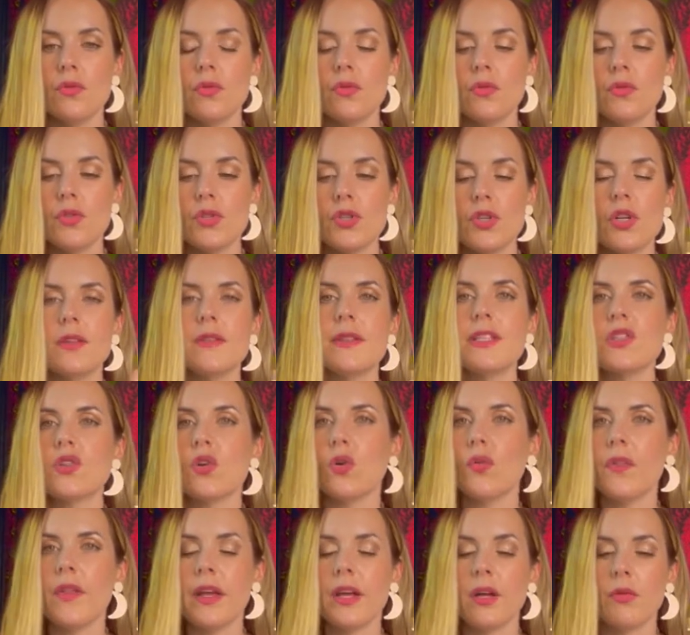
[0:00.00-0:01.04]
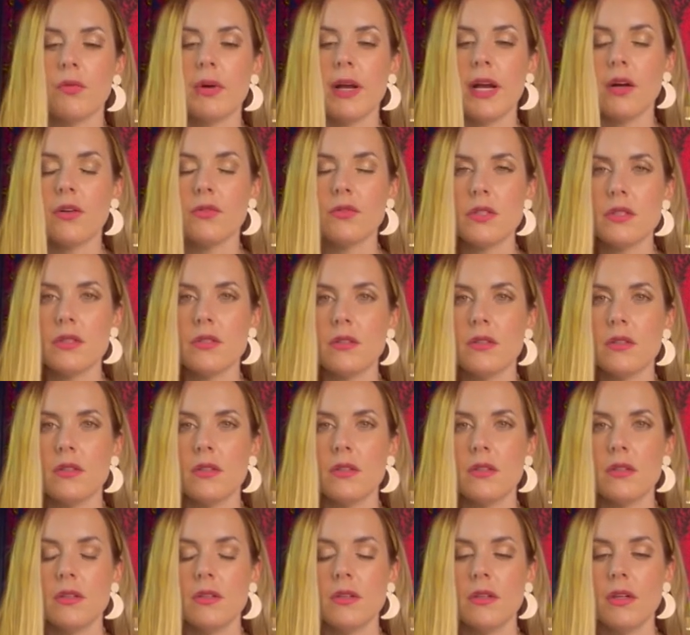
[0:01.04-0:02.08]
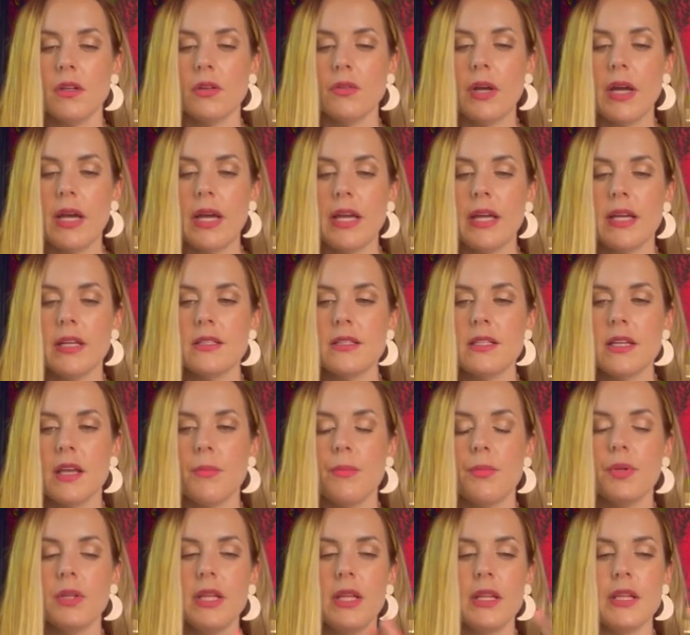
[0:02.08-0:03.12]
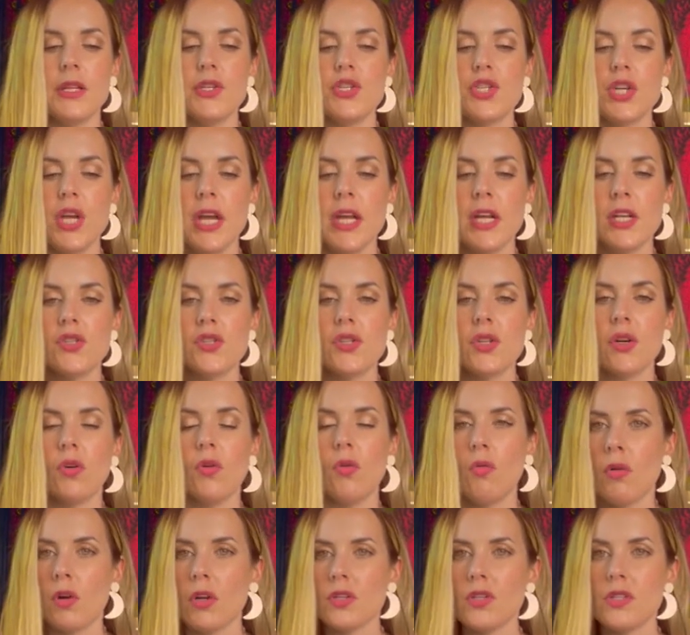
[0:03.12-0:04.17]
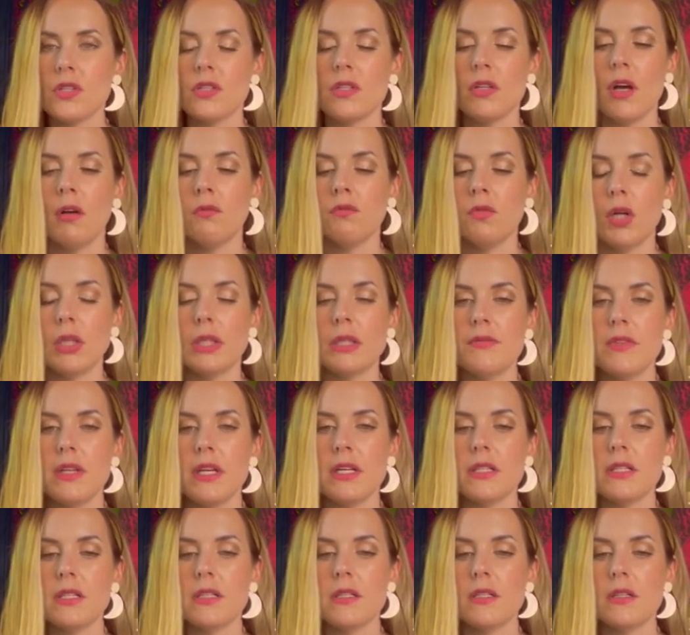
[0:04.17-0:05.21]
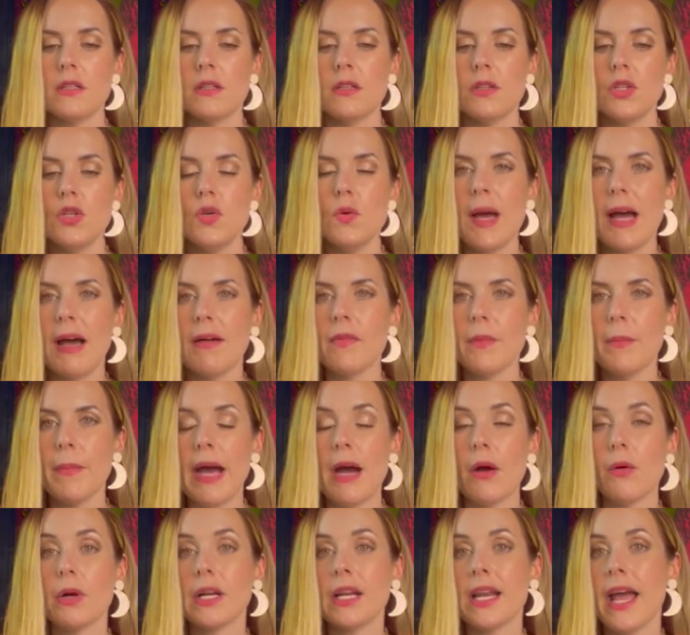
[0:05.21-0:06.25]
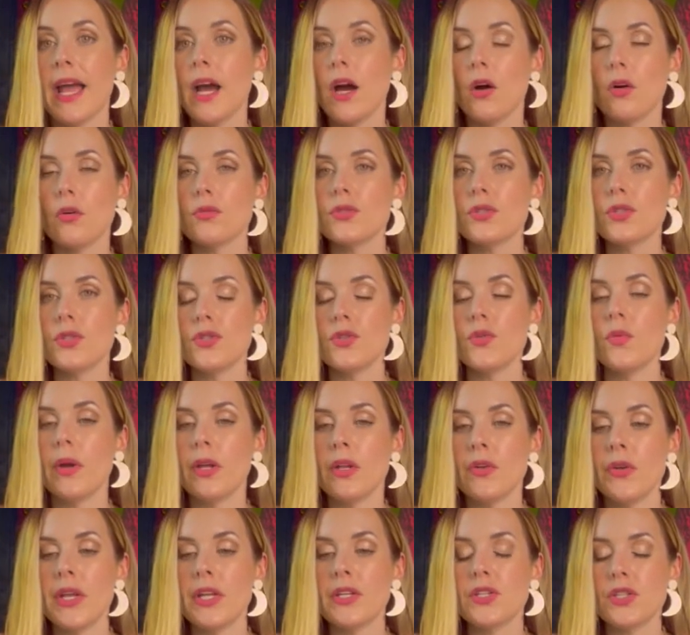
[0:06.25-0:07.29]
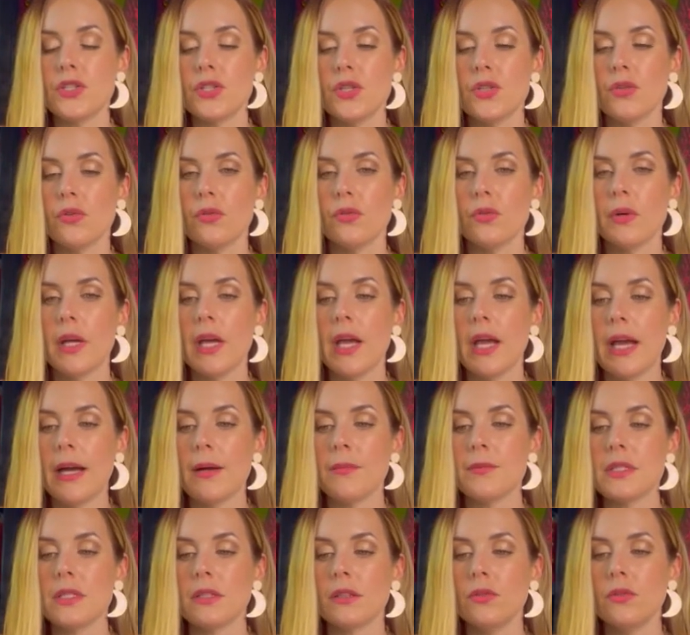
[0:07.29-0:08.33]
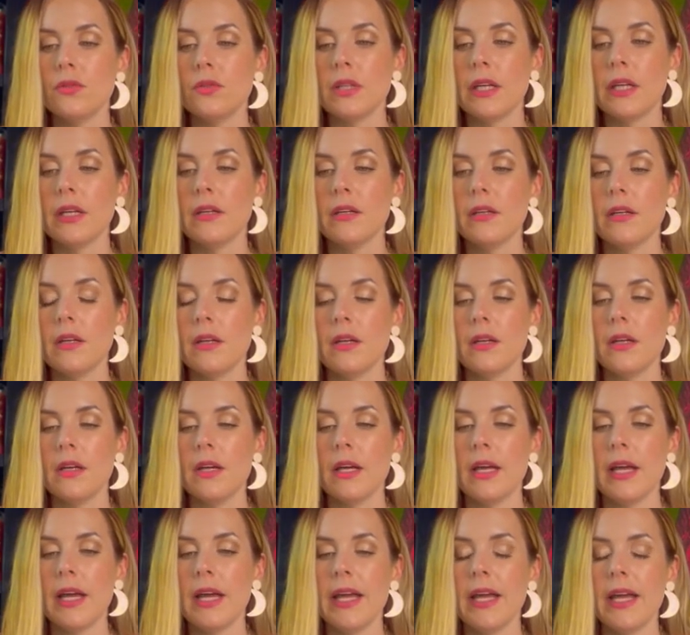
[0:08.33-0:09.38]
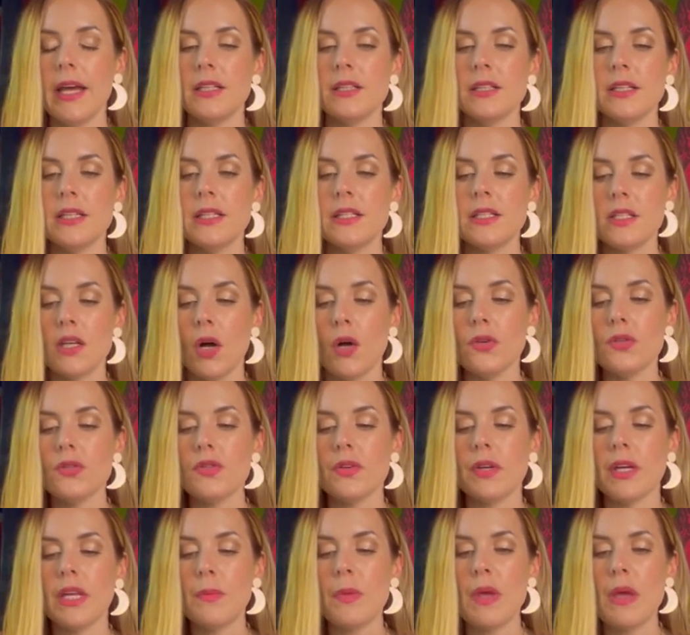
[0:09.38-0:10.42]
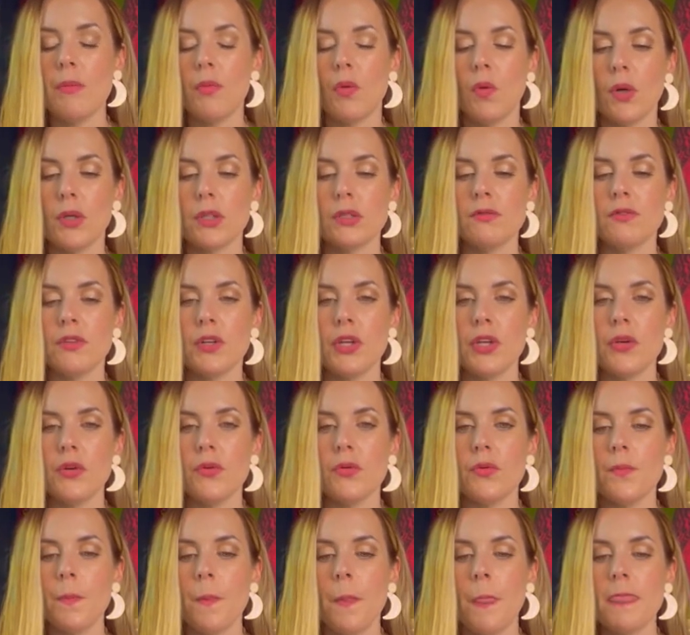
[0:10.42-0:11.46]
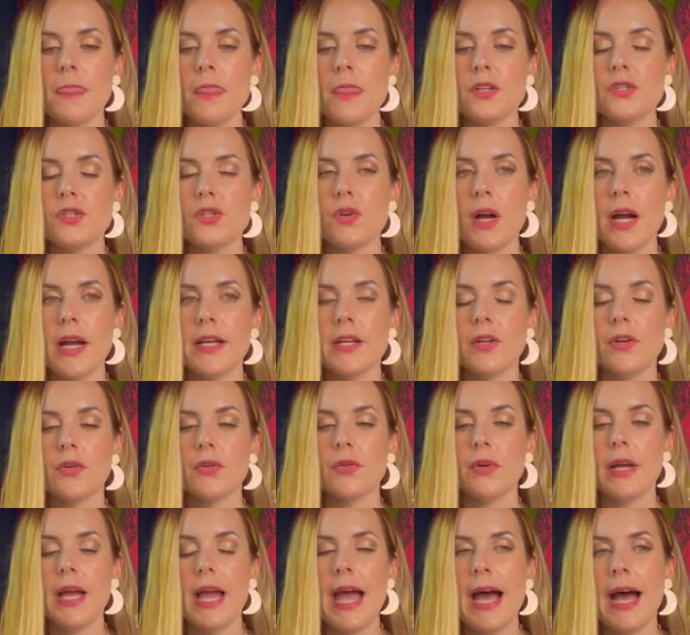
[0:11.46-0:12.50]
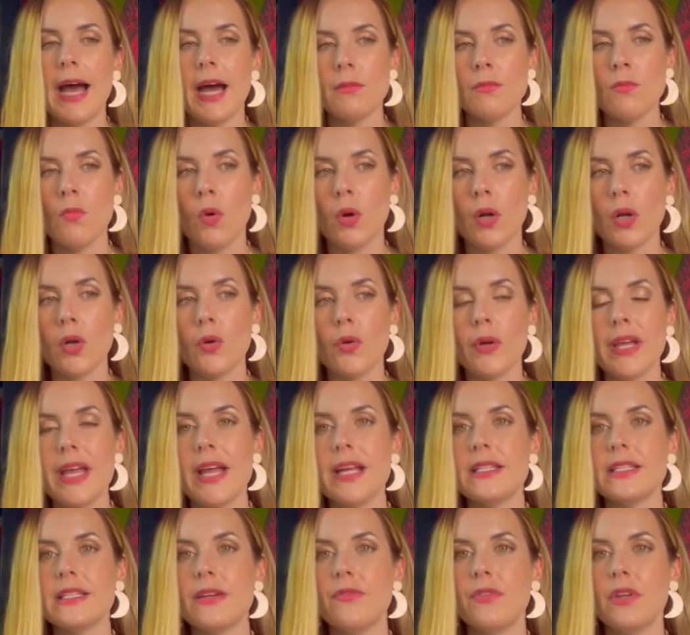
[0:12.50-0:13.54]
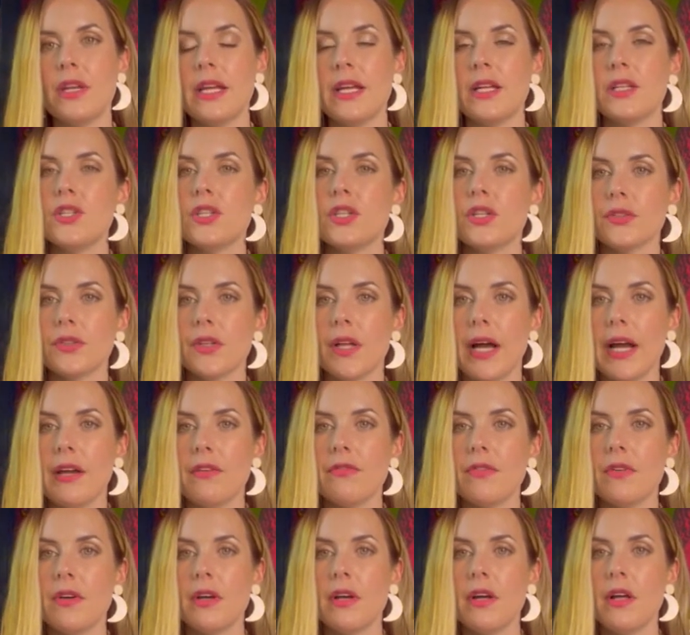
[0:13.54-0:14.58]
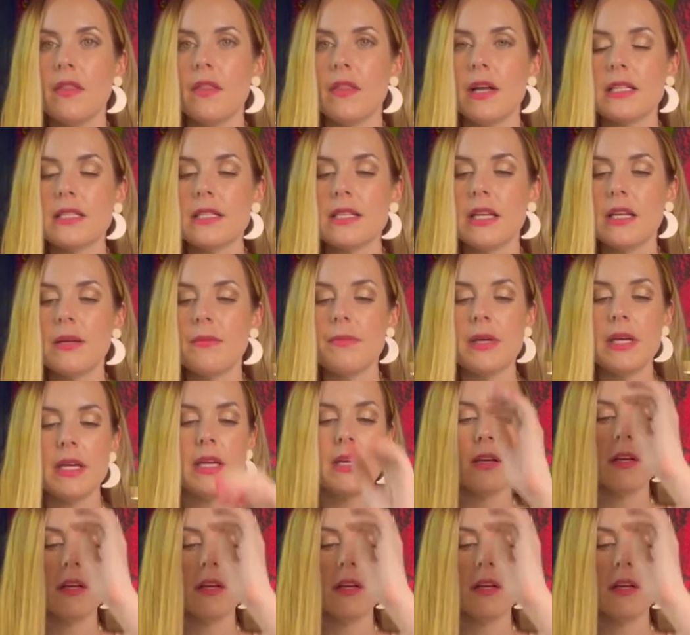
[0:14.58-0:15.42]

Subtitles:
turn this whole thing around, okay? To completely change the course of all of this. You have the power now to do what you need to do, absolutely. And it's also going to be important for you to try and add more creativity into your life. That's going to be